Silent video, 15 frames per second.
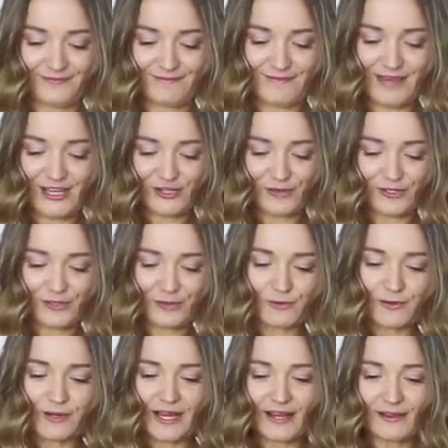Make sure it's
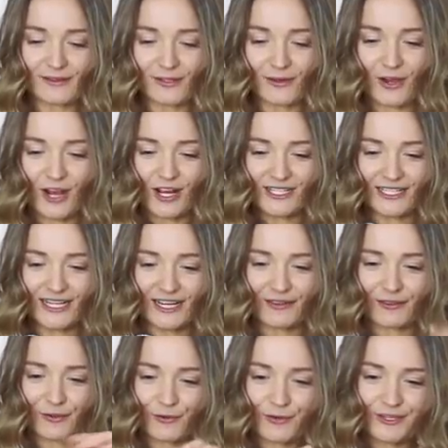all out, not hiding any of
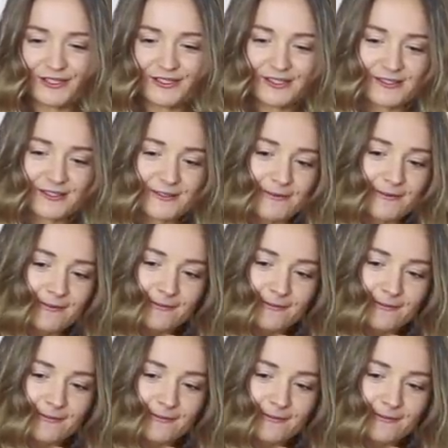the corners.